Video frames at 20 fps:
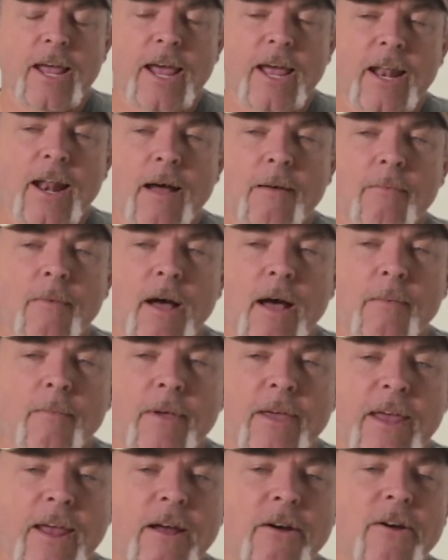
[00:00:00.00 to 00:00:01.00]
And I'm
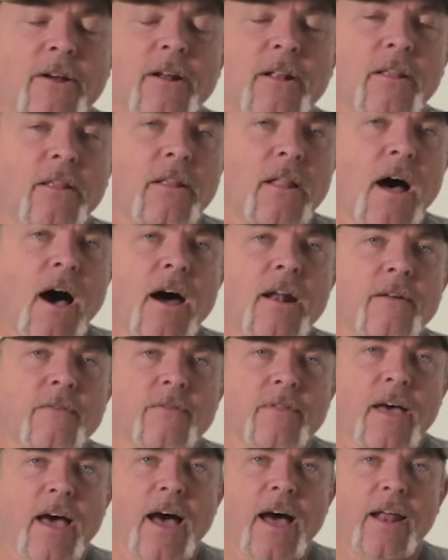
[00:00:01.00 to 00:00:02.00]
hearing a lot of
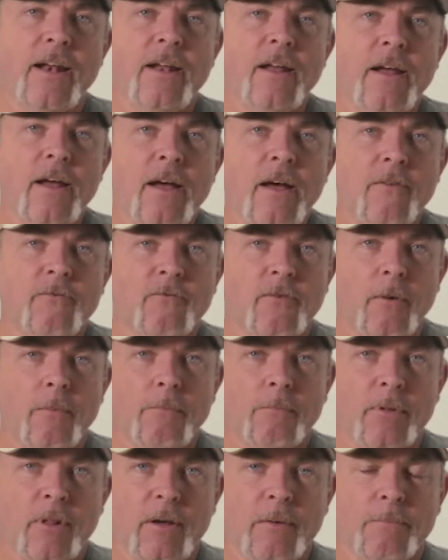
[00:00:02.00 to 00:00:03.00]
that
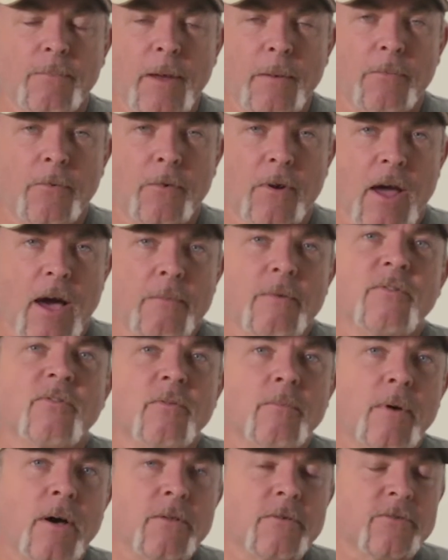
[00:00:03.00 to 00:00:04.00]
from people coming
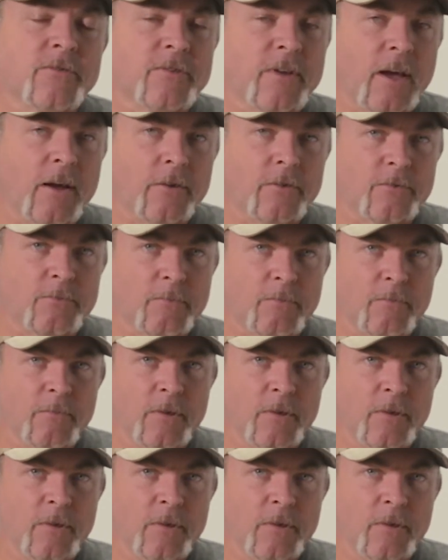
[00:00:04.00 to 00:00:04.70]
from other sales